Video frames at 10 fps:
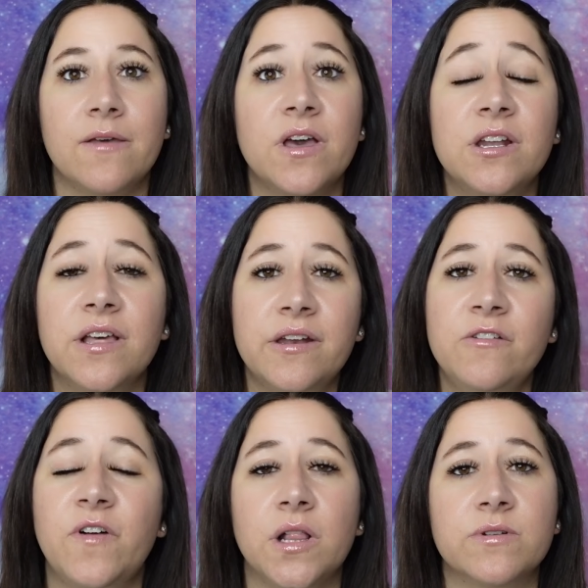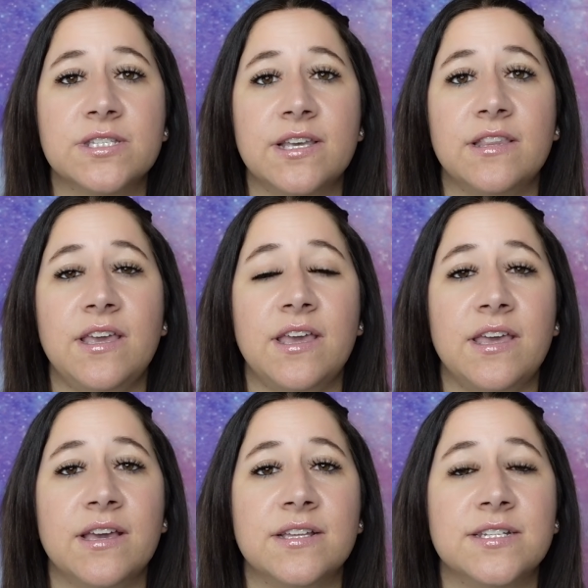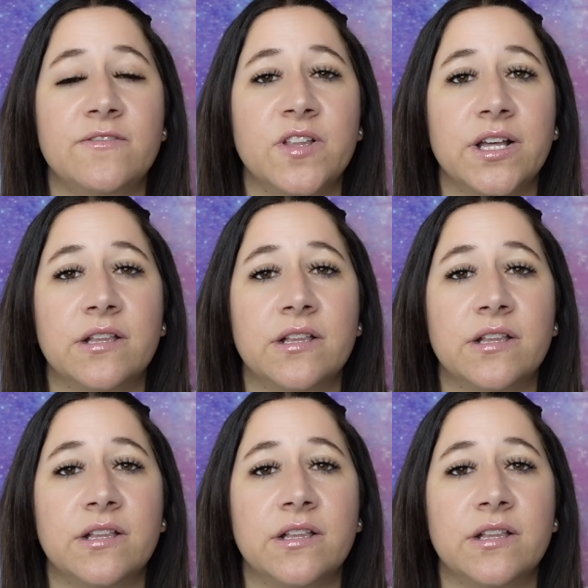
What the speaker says: I've gotten a lot of new followers lately, and I feel like